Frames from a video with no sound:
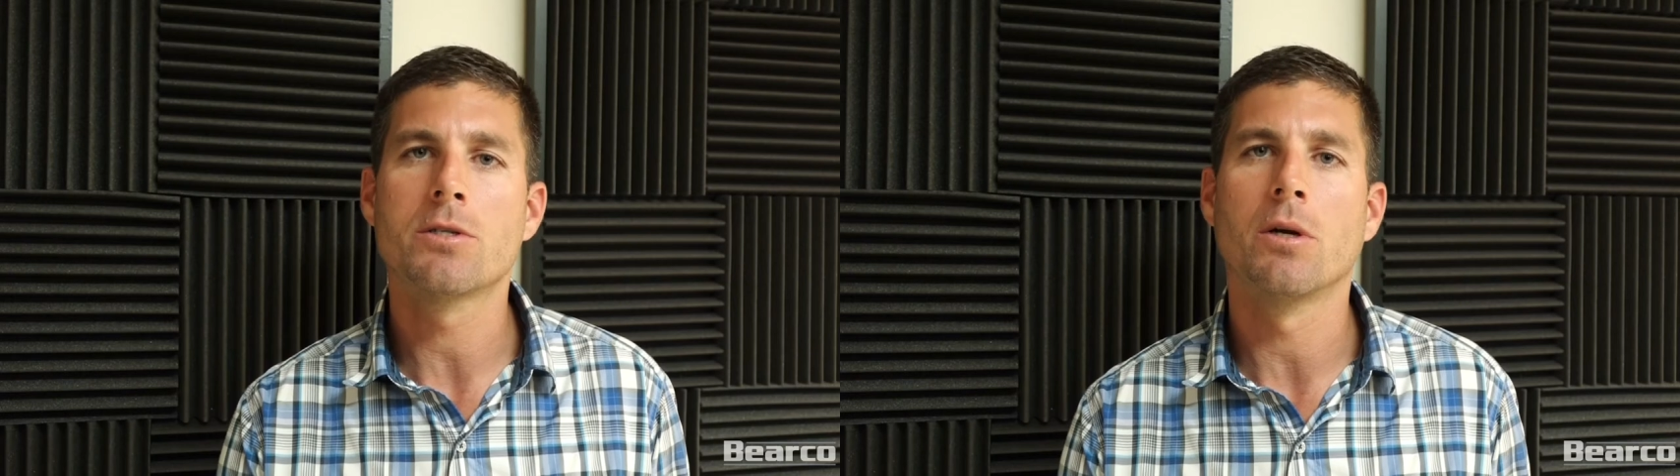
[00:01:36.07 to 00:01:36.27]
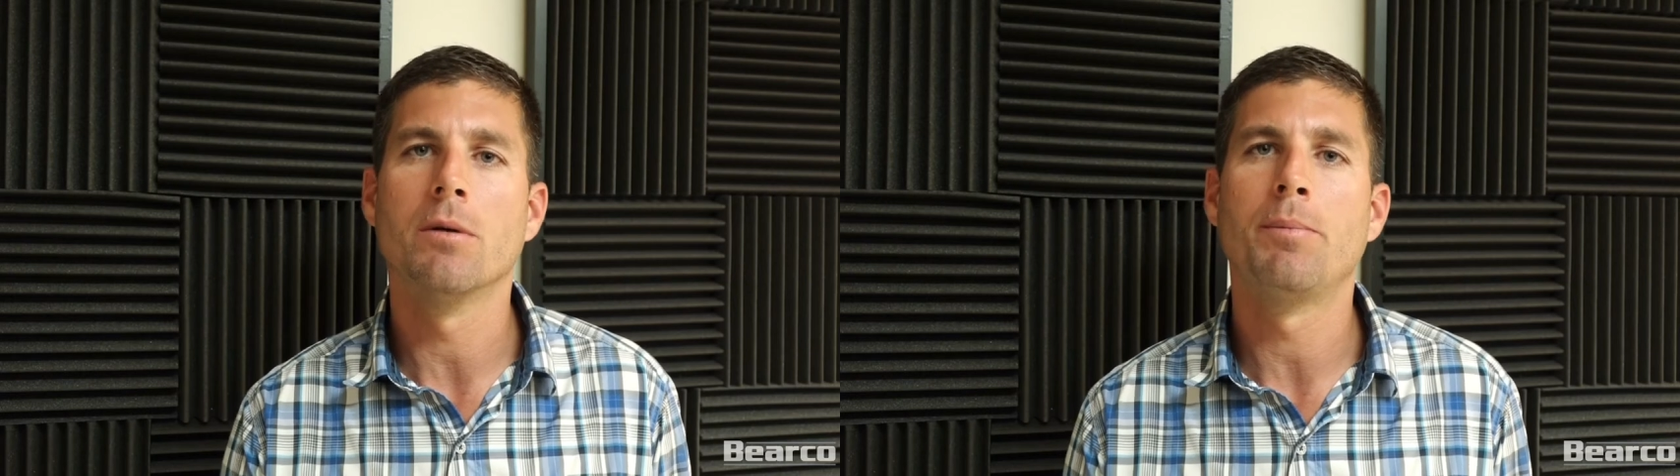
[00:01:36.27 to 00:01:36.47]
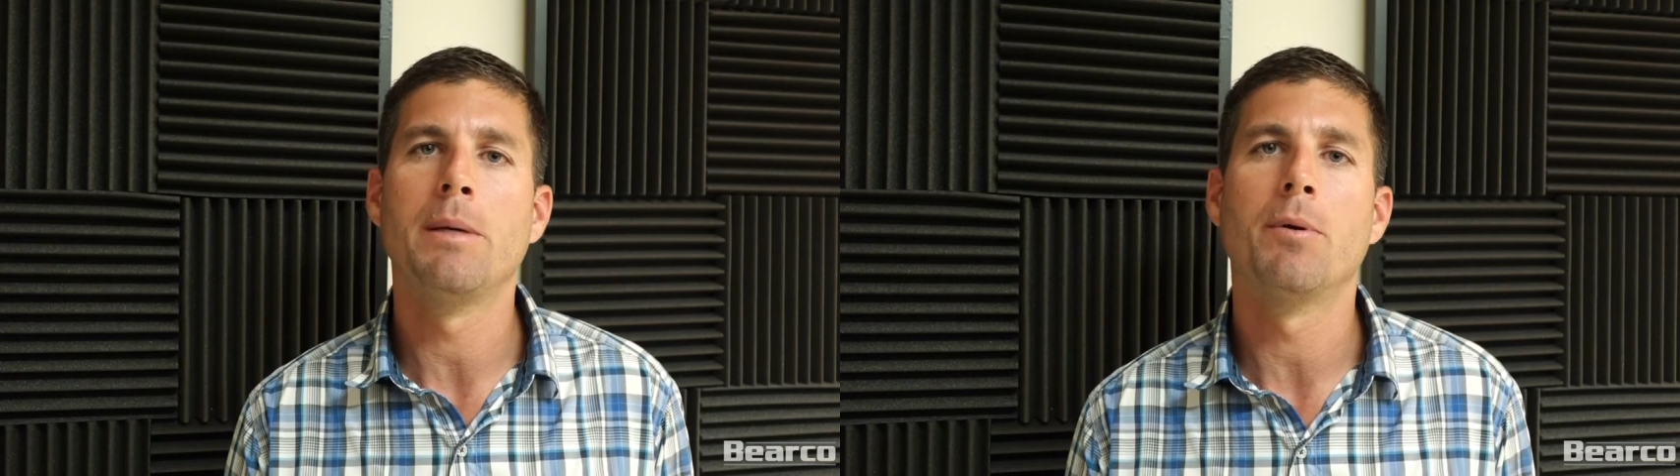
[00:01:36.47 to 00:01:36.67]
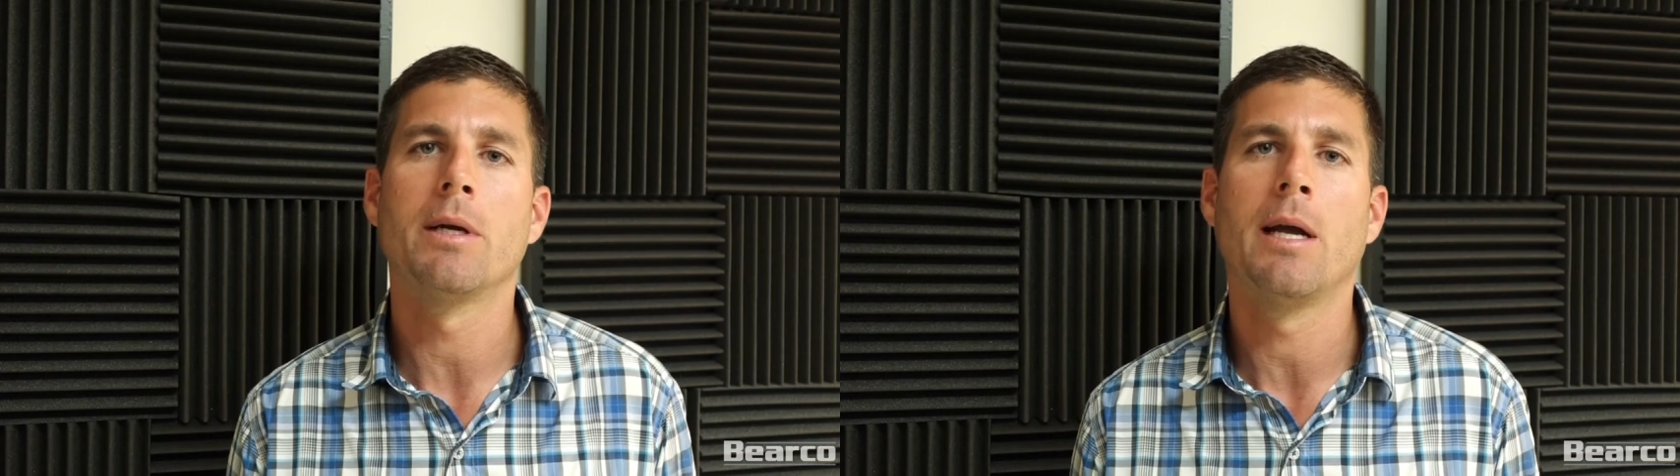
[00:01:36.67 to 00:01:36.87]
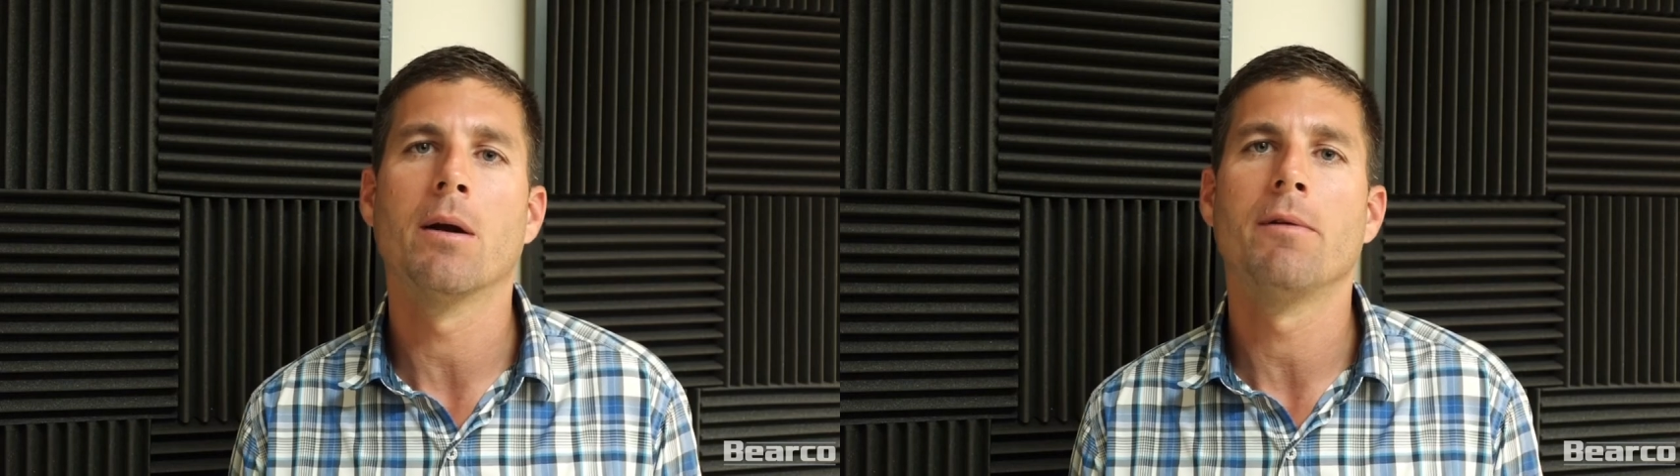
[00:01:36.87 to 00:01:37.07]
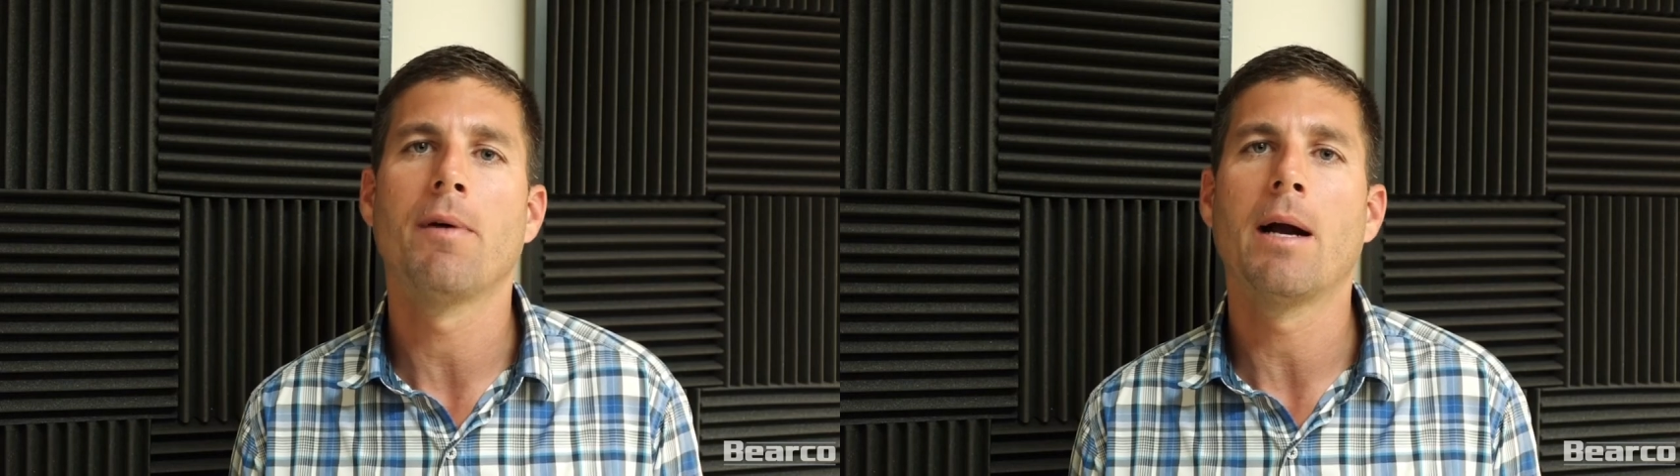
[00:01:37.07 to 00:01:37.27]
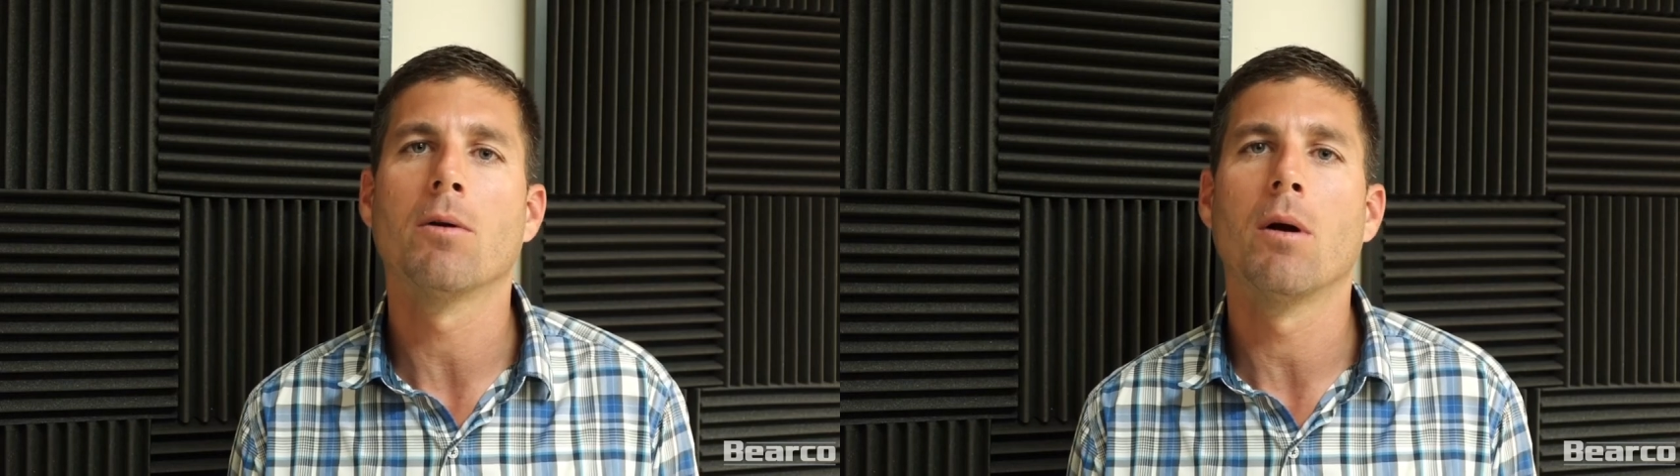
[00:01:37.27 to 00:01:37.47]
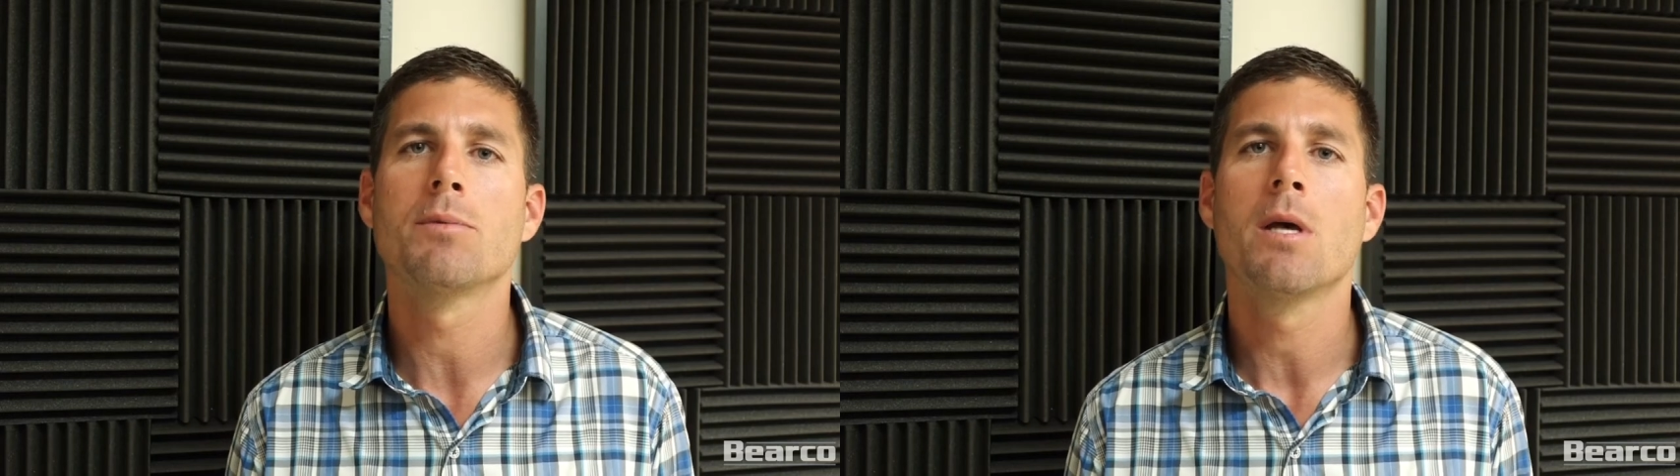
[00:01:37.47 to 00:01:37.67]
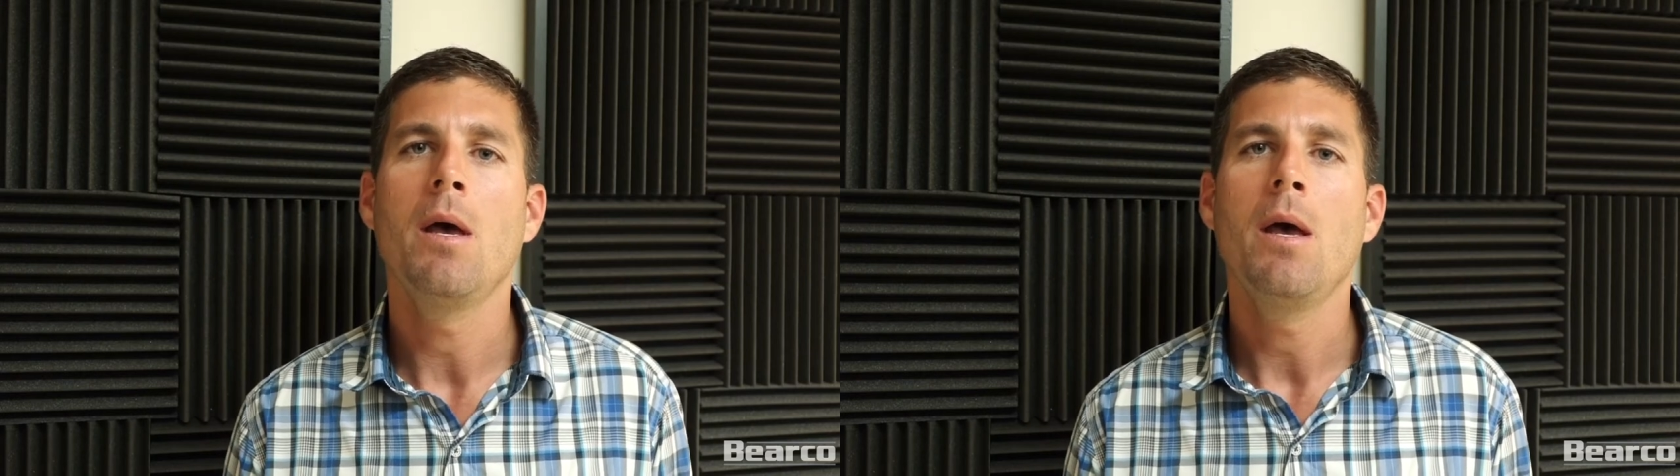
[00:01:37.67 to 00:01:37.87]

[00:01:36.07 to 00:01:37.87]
certain people to carry firearms